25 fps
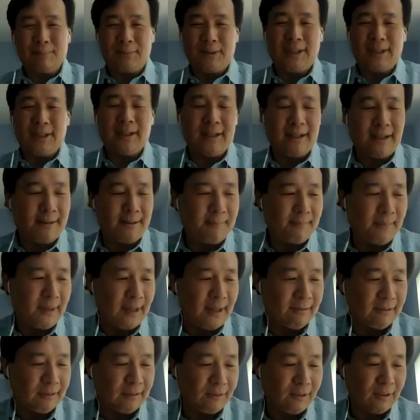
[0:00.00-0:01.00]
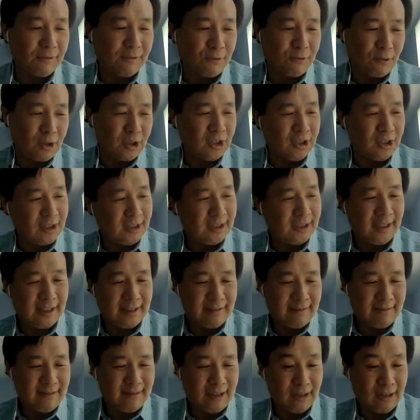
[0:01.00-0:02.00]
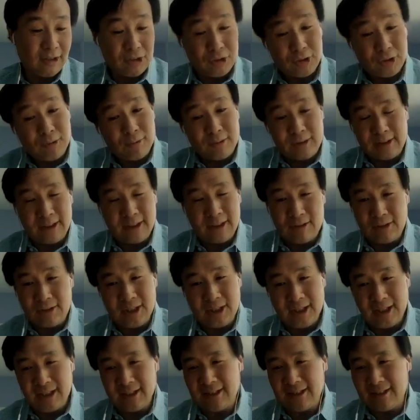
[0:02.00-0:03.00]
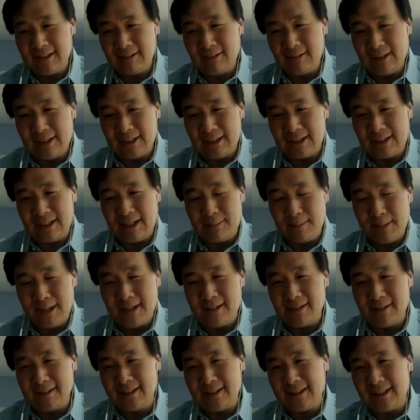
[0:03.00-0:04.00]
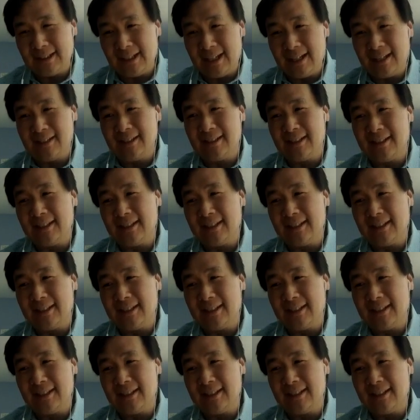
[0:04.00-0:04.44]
But I was very fortunate that, the show was a huge hit when it came out again.